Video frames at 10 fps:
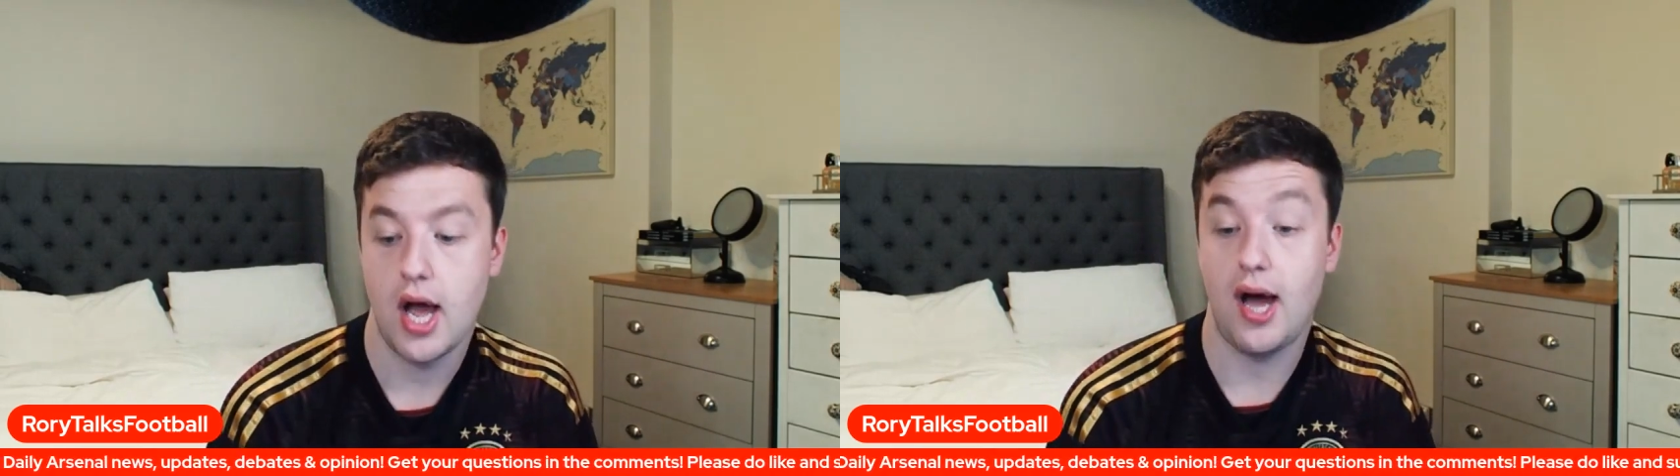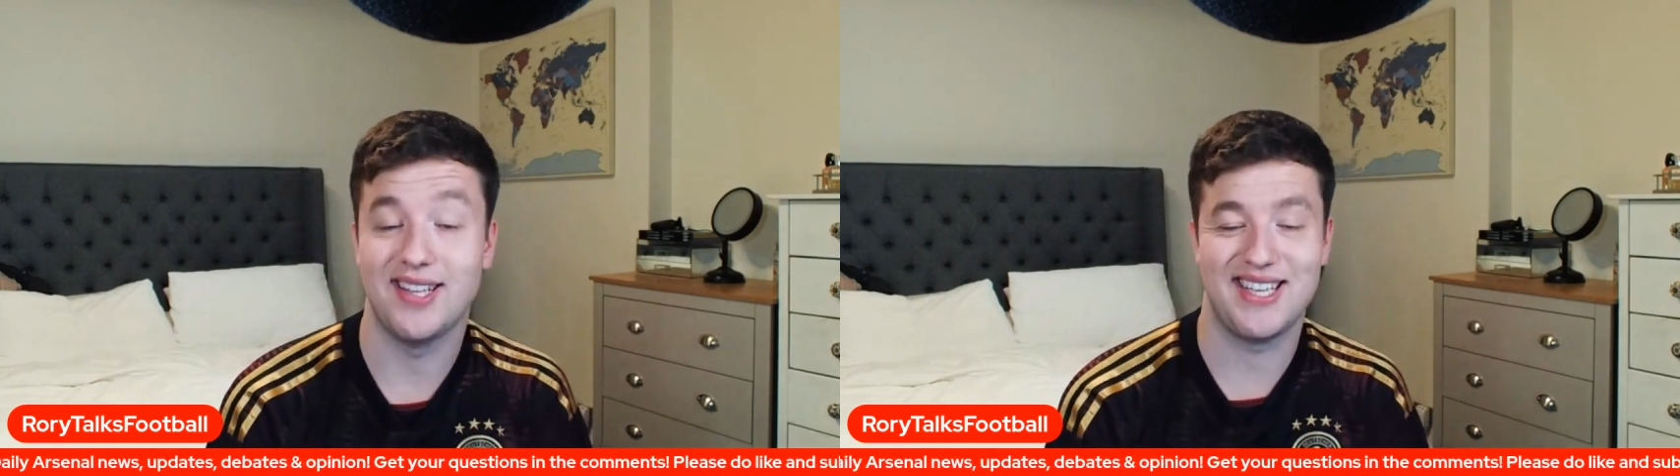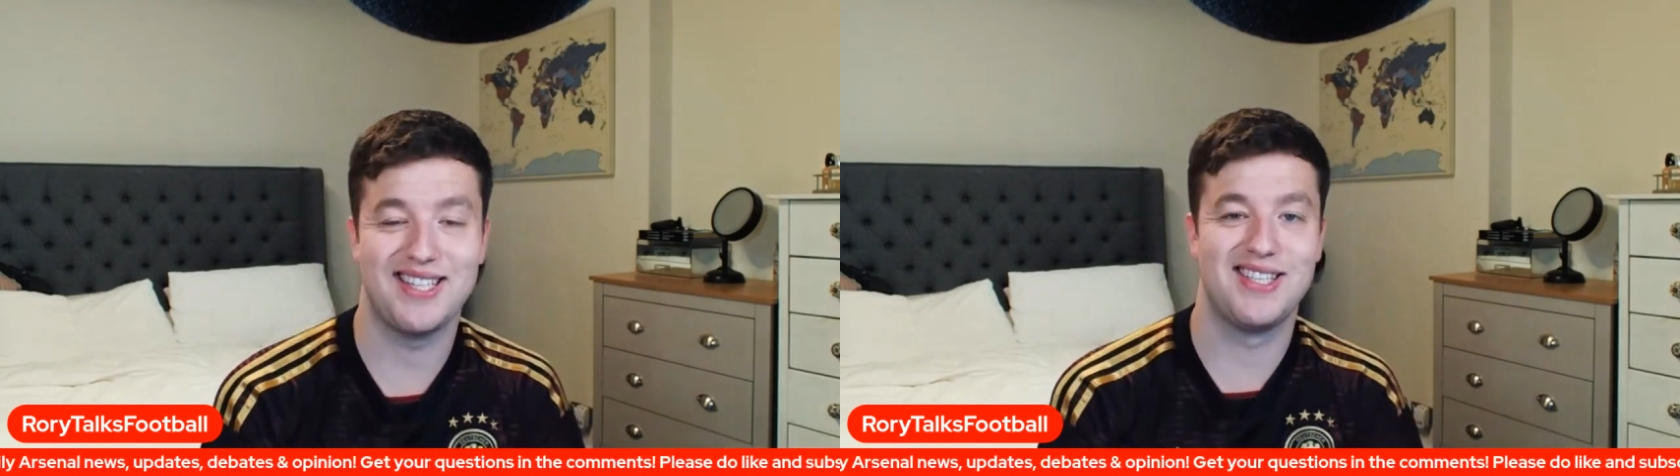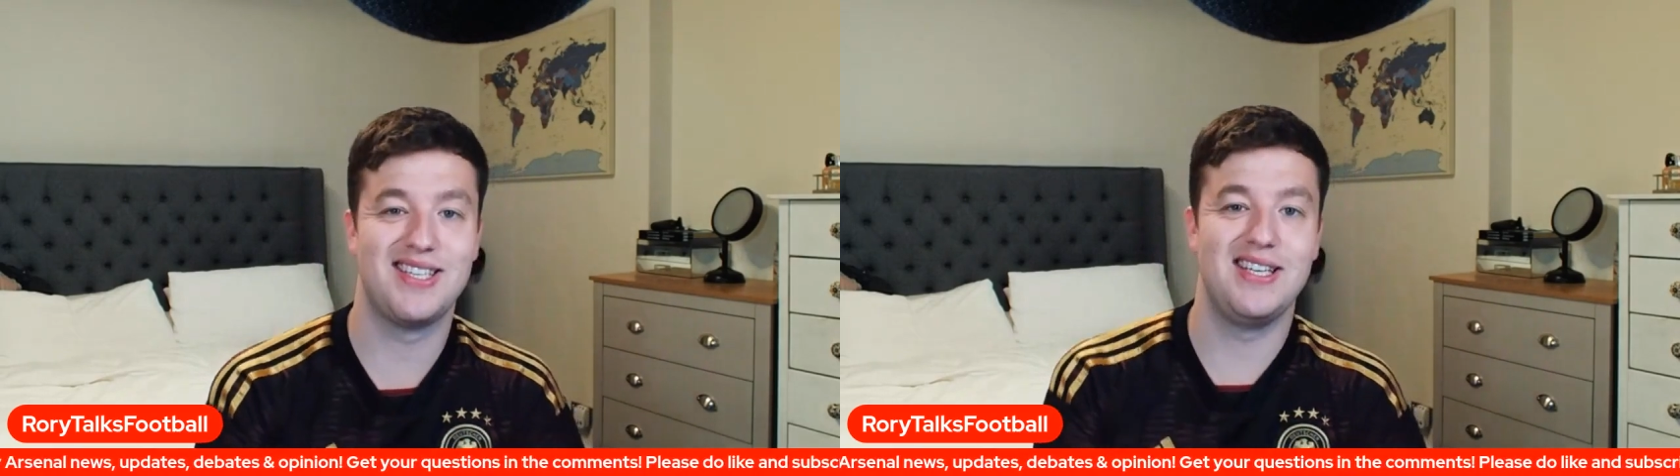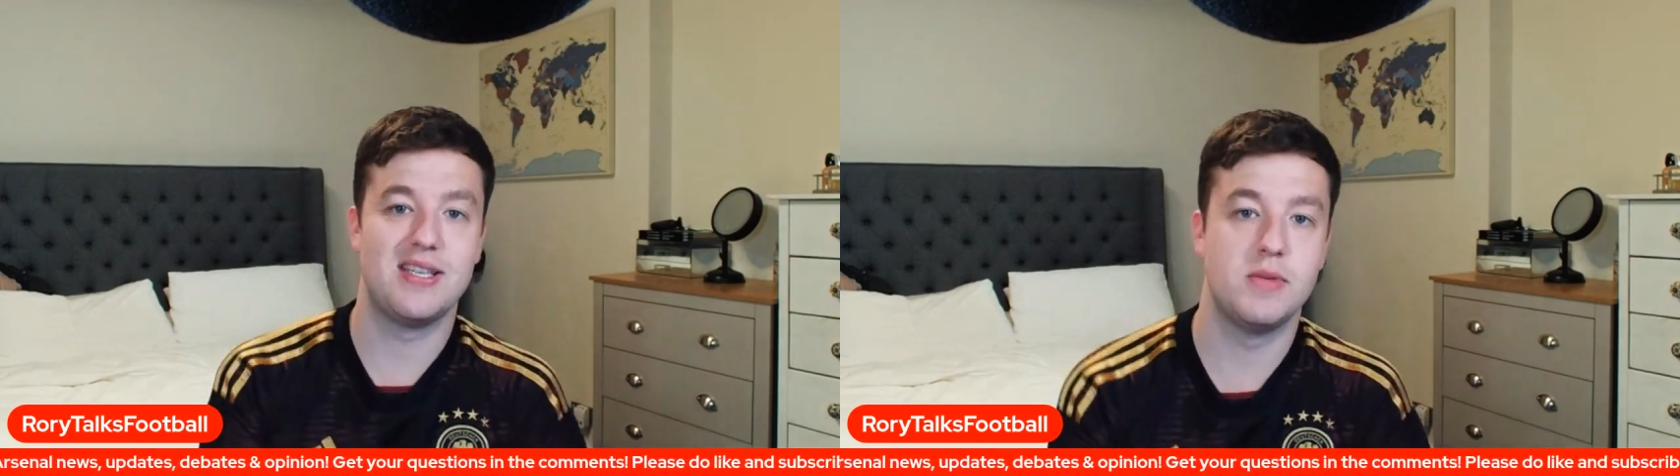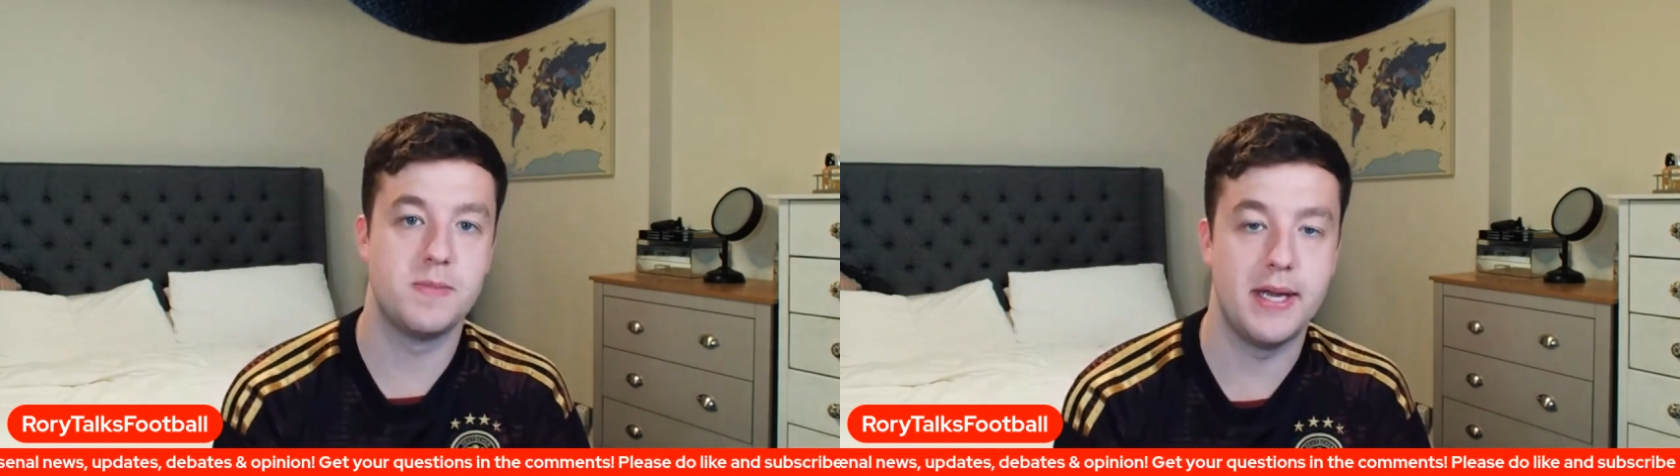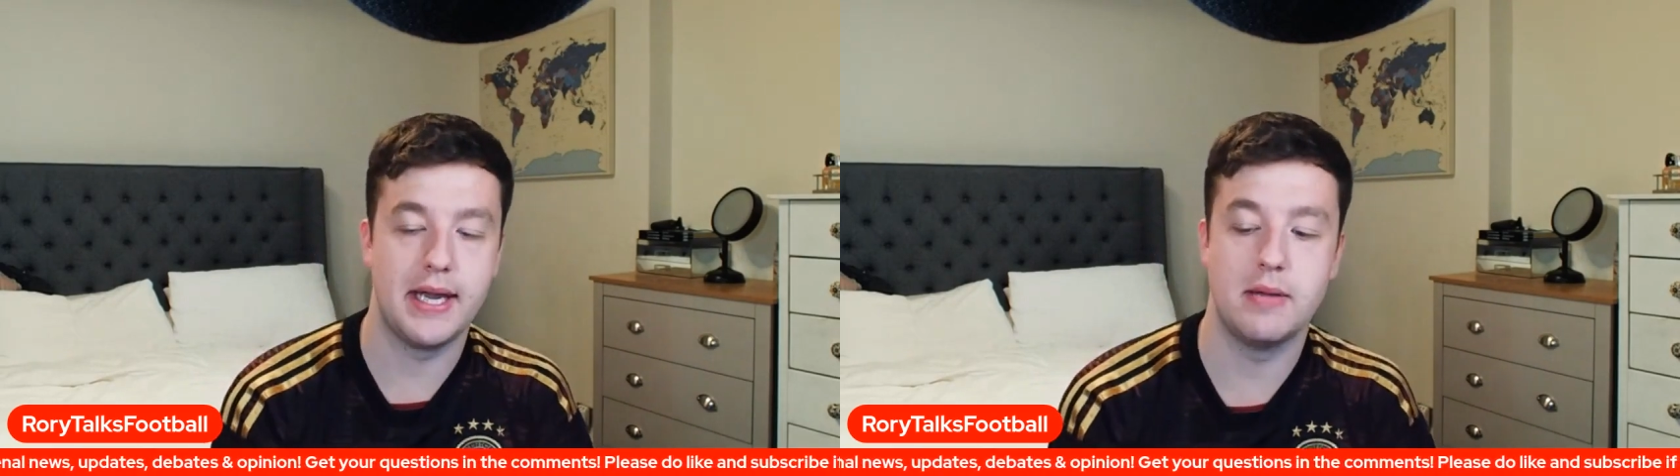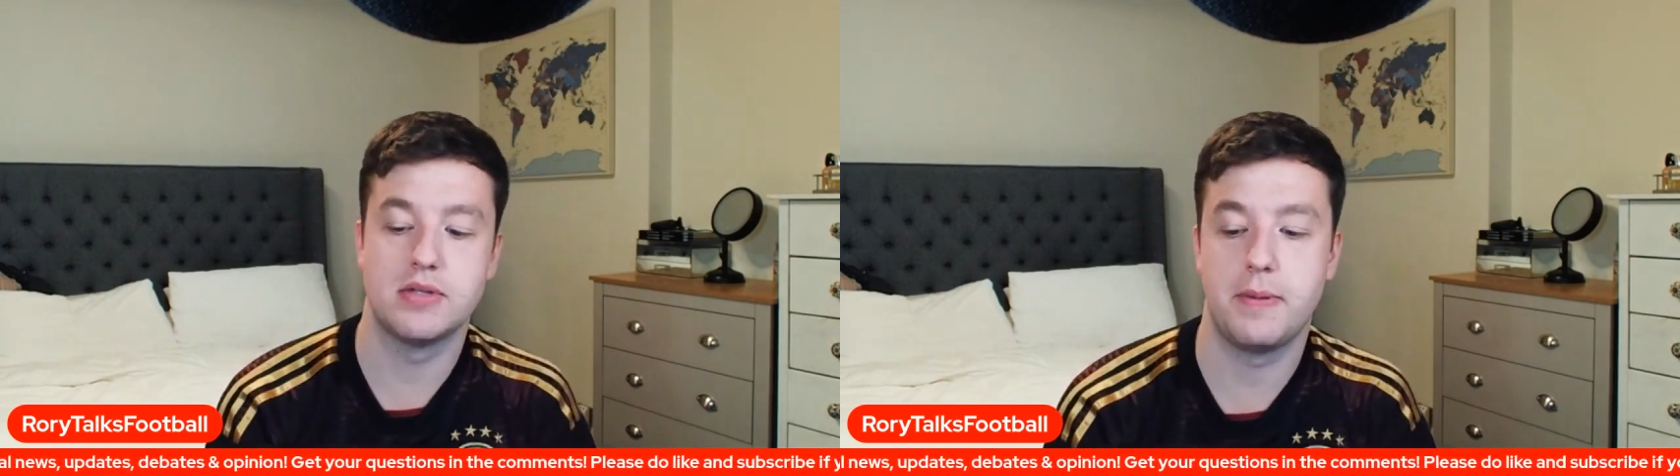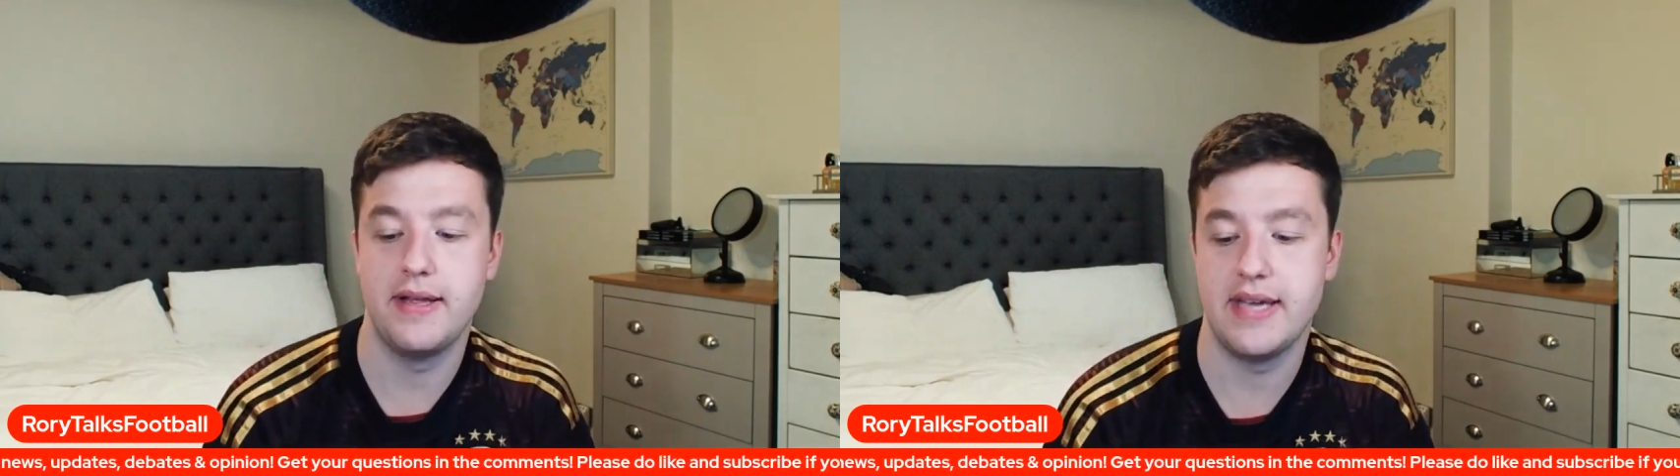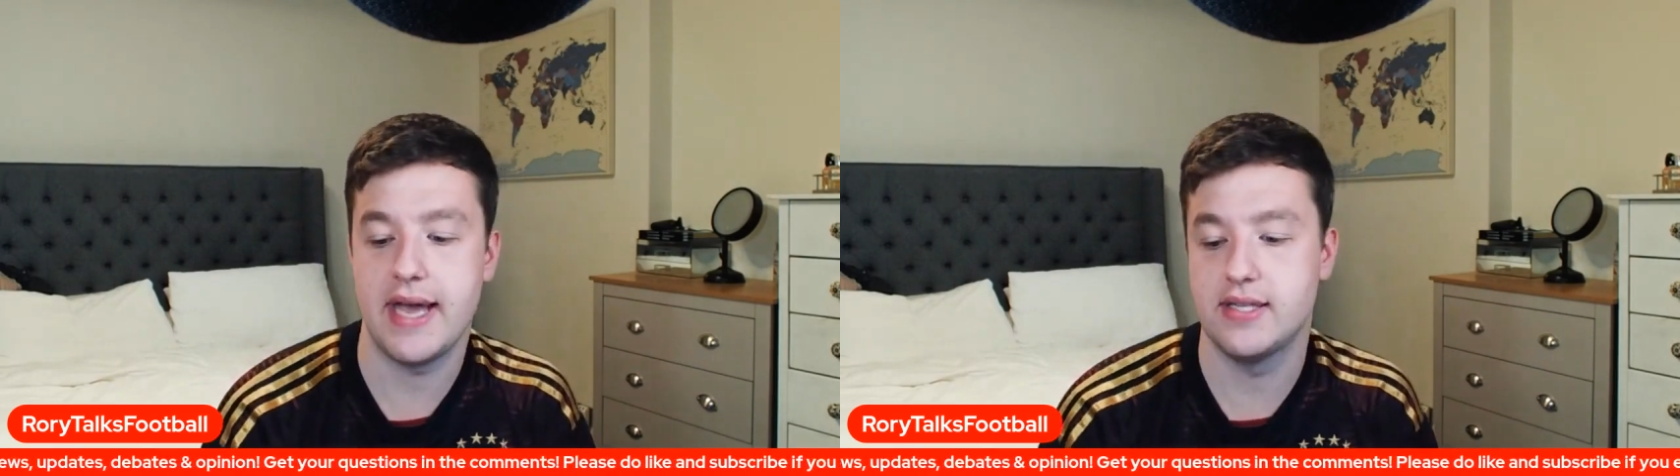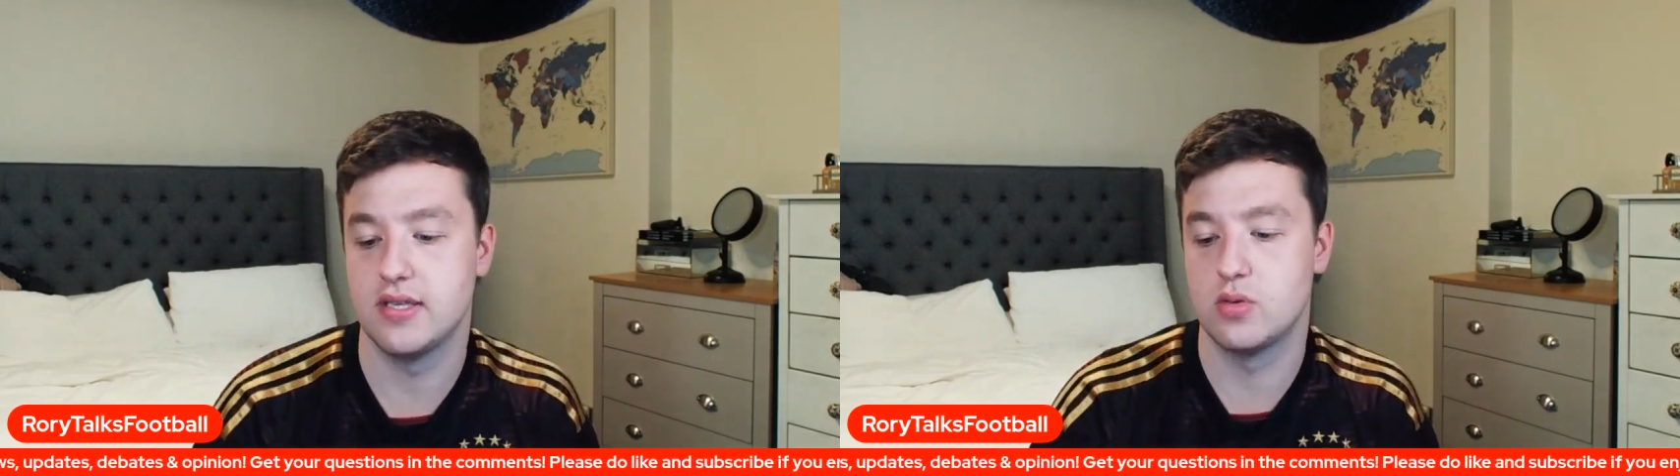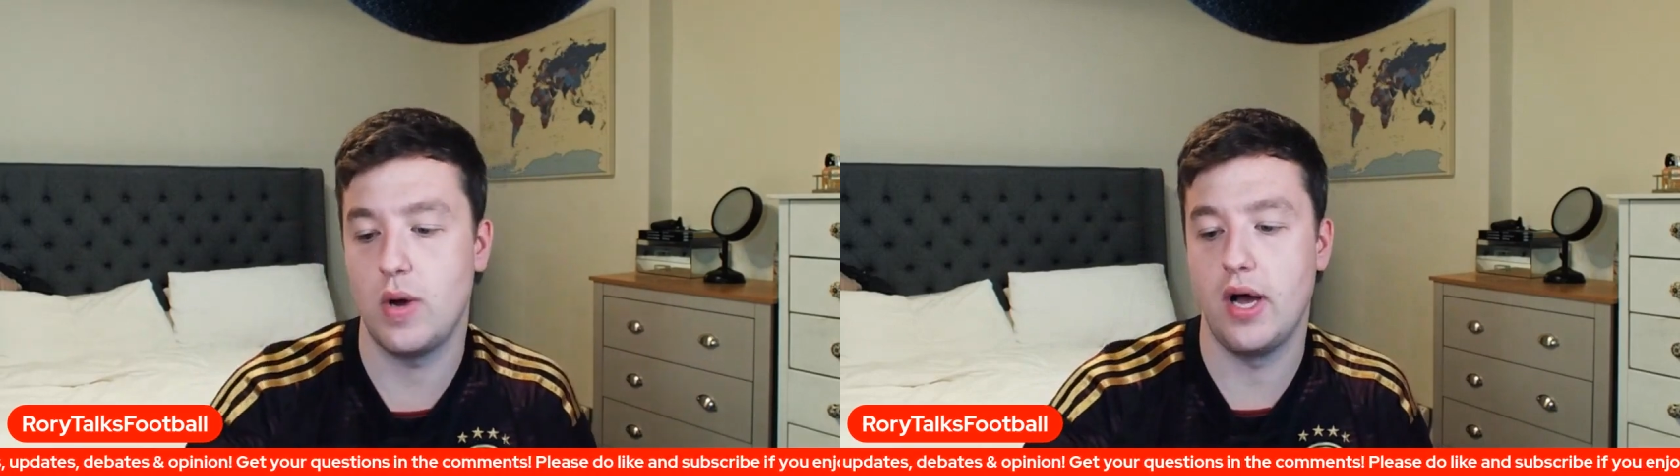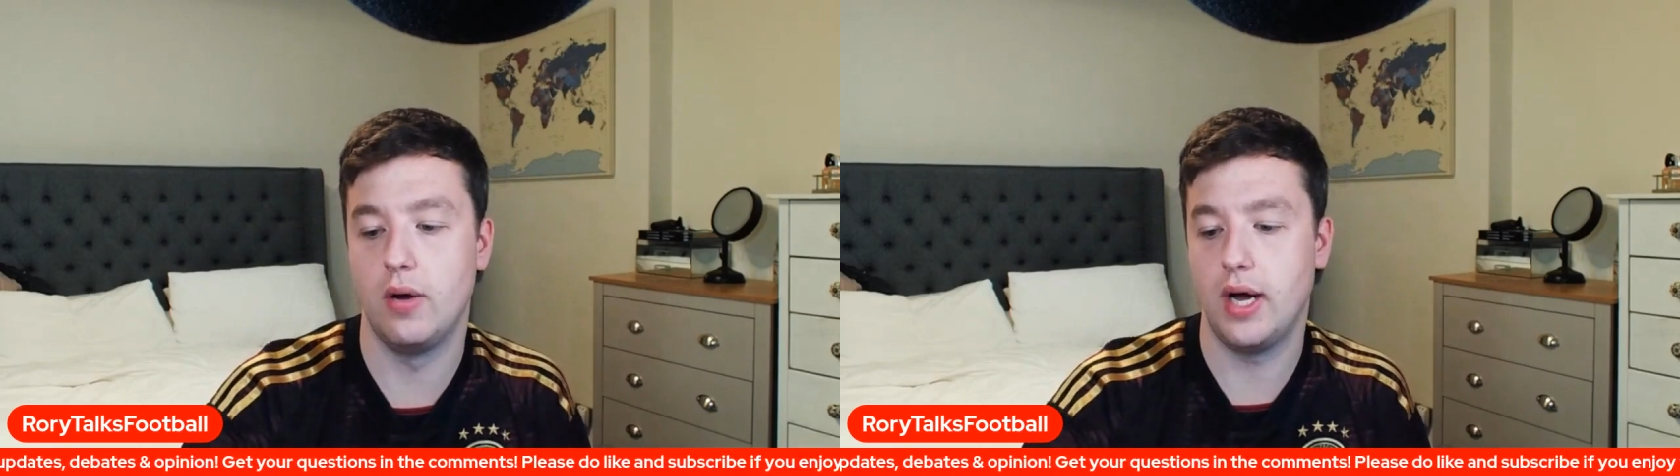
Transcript: Arteta sees him as being able to play the eight as well.